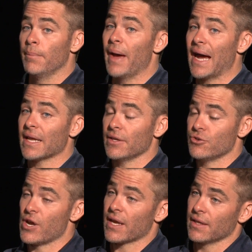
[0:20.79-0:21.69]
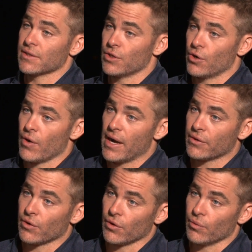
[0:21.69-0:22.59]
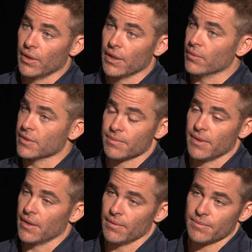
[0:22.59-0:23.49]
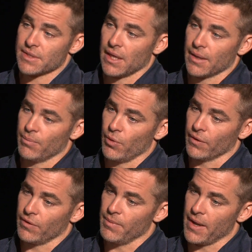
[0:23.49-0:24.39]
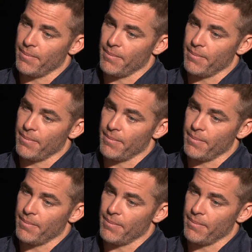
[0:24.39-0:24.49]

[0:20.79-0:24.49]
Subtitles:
Patty Jenkins, the director, really was the selling point to me.